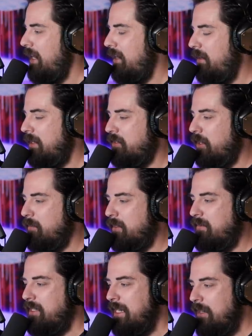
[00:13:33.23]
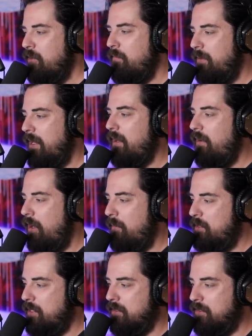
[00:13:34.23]
And in terms of single player
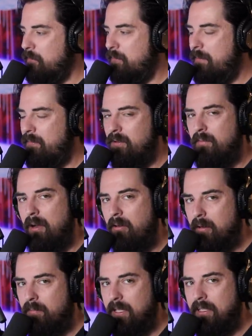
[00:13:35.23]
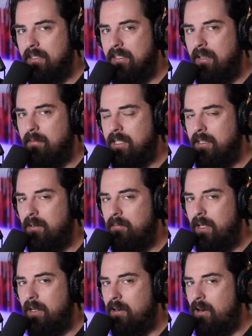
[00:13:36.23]
options, so people who might want to play this game single
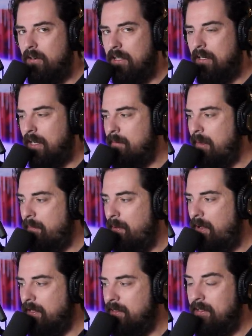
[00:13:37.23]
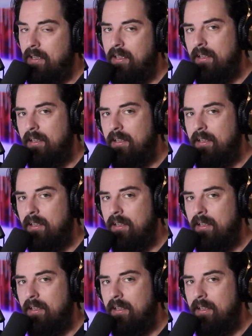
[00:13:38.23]
player, are there going to be bots?